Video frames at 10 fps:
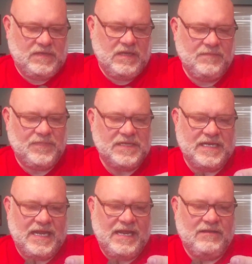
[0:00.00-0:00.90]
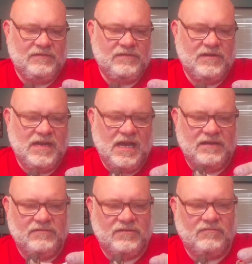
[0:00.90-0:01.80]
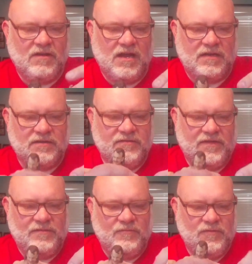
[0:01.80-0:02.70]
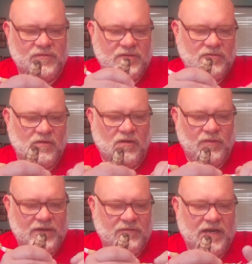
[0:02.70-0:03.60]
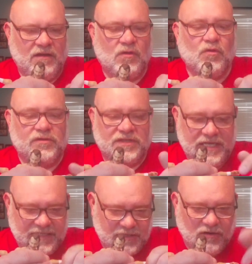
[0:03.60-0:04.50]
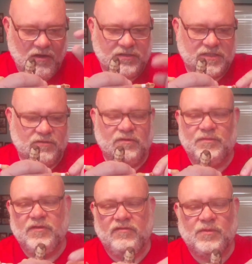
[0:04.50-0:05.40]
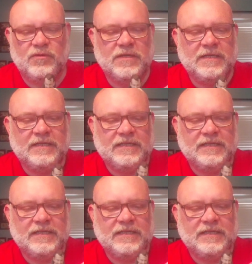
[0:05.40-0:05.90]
up and down. They're not on a rocker. They will go all the way around. Of course, these are also removable.